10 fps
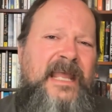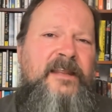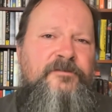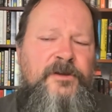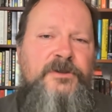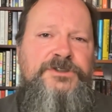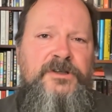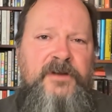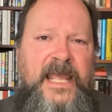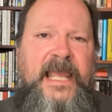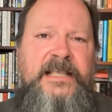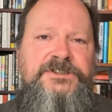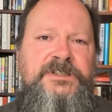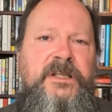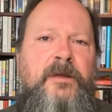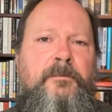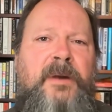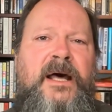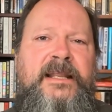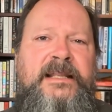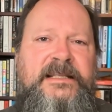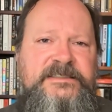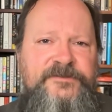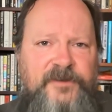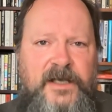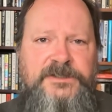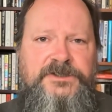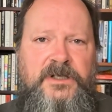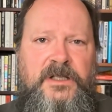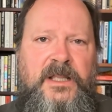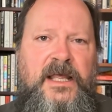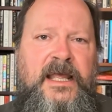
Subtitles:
any future age in a body that is functional